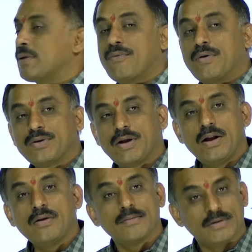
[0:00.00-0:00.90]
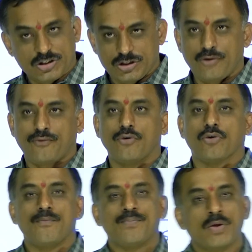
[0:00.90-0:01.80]

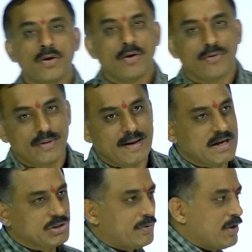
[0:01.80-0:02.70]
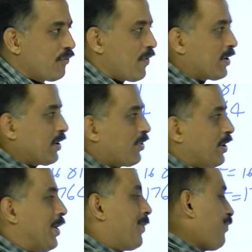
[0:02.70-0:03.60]
1764. Then next one is
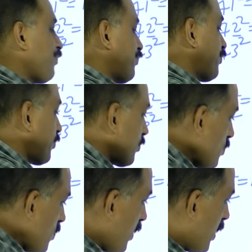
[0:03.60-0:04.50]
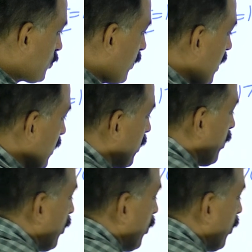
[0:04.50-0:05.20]
43. Next one is